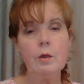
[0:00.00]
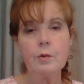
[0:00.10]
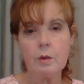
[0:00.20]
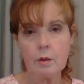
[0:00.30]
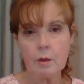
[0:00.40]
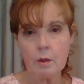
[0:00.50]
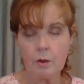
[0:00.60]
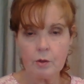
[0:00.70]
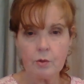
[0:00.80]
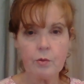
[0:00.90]
isn't
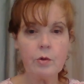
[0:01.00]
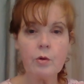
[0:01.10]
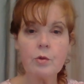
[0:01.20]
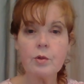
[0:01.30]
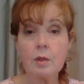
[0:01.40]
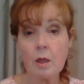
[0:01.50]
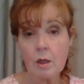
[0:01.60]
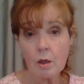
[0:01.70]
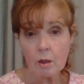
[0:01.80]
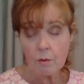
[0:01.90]
isn't there an old
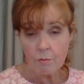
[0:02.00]
saying,